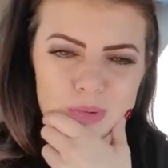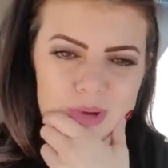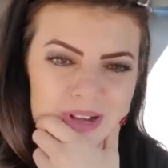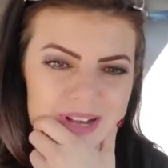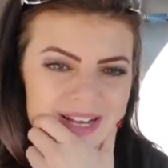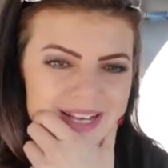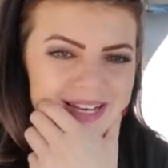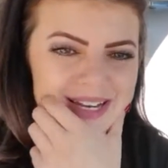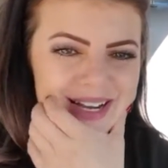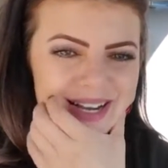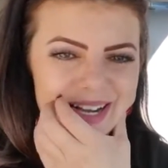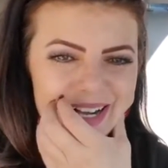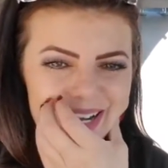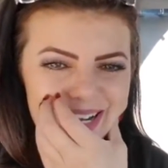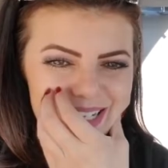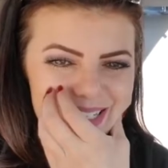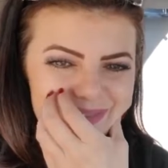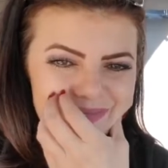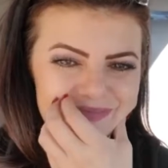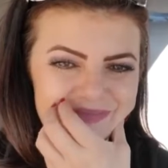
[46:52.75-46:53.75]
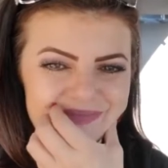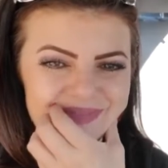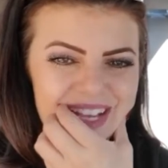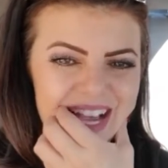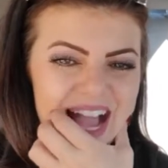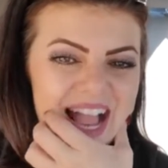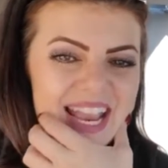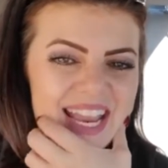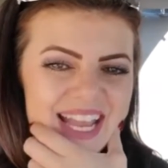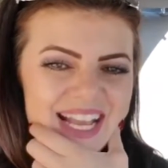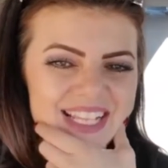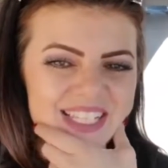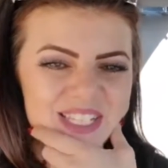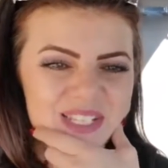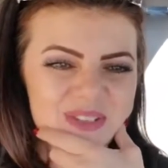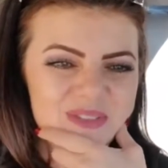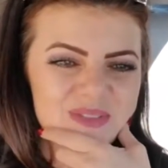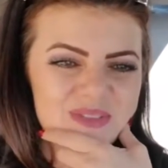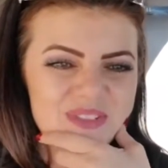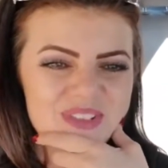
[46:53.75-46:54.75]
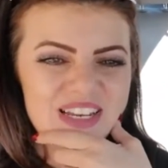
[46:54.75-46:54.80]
but I guess you